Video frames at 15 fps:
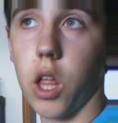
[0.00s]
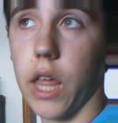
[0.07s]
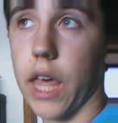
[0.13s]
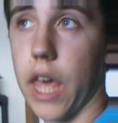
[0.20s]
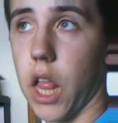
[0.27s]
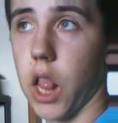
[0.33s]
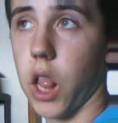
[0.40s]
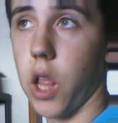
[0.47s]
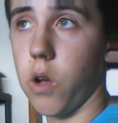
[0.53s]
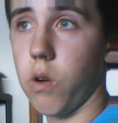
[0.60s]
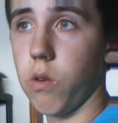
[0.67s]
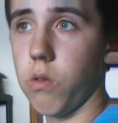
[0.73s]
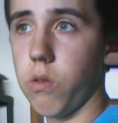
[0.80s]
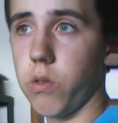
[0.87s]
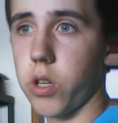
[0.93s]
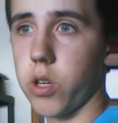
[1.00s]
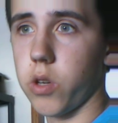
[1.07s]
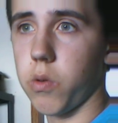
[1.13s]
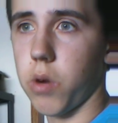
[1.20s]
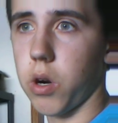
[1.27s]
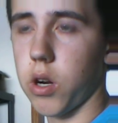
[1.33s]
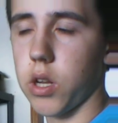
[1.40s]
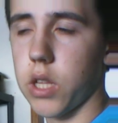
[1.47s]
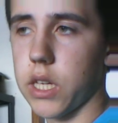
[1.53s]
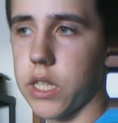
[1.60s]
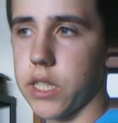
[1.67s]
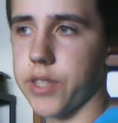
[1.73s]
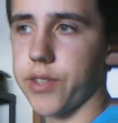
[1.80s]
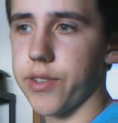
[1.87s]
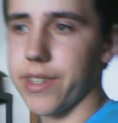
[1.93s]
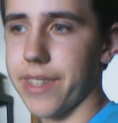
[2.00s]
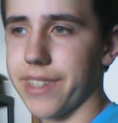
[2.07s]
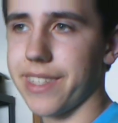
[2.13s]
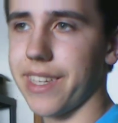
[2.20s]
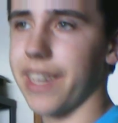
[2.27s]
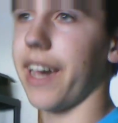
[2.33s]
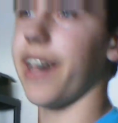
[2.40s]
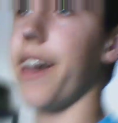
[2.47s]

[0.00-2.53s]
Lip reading: hello, you are a nice student. Yeah,